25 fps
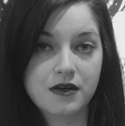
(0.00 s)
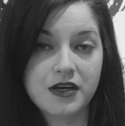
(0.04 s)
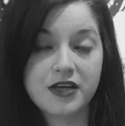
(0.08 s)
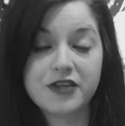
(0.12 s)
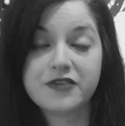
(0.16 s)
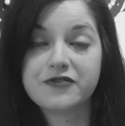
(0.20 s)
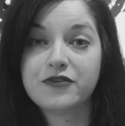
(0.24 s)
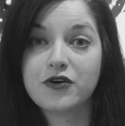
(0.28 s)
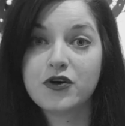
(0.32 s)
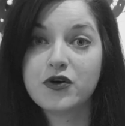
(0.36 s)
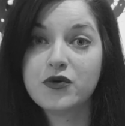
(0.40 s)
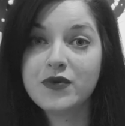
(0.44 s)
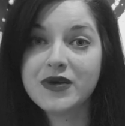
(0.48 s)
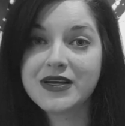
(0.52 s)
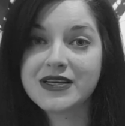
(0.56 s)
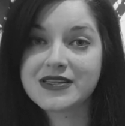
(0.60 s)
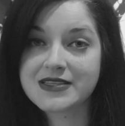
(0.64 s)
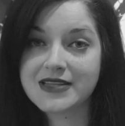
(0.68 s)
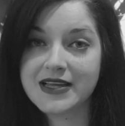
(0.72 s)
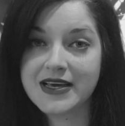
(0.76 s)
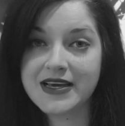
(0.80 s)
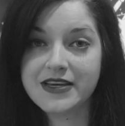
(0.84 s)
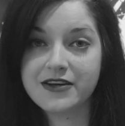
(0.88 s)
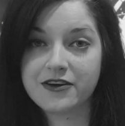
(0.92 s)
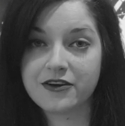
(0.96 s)
And 4
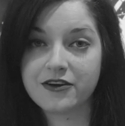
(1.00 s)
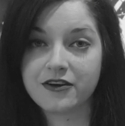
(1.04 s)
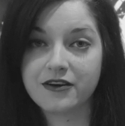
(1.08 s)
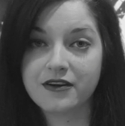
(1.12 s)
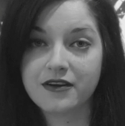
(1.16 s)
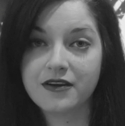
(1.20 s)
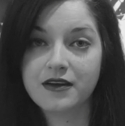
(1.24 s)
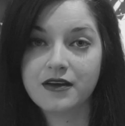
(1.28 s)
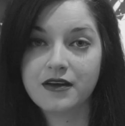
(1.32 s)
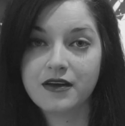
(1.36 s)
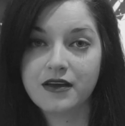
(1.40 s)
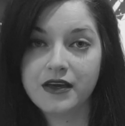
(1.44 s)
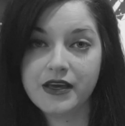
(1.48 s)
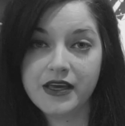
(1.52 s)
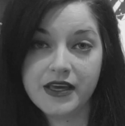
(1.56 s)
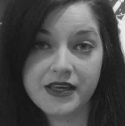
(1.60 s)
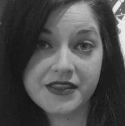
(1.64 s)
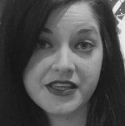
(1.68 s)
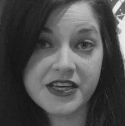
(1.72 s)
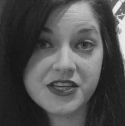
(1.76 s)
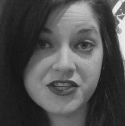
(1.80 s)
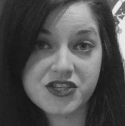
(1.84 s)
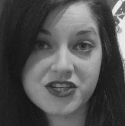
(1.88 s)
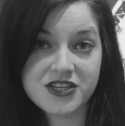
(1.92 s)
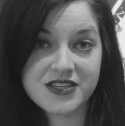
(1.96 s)
weeks later, he
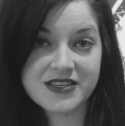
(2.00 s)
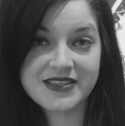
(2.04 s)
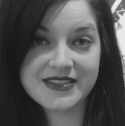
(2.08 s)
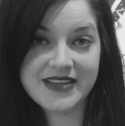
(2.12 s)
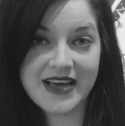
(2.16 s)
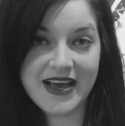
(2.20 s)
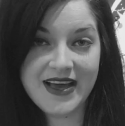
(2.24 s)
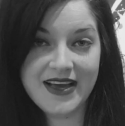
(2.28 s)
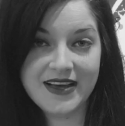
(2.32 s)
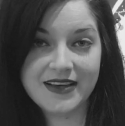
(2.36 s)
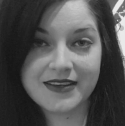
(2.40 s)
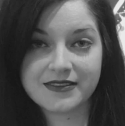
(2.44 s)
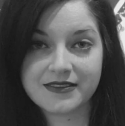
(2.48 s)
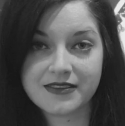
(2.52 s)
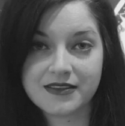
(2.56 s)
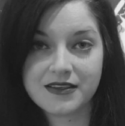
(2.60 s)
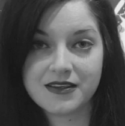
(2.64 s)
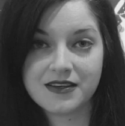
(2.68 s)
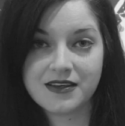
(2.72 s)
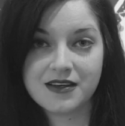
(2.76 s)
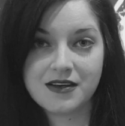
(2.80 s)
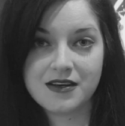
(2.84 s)
did just that.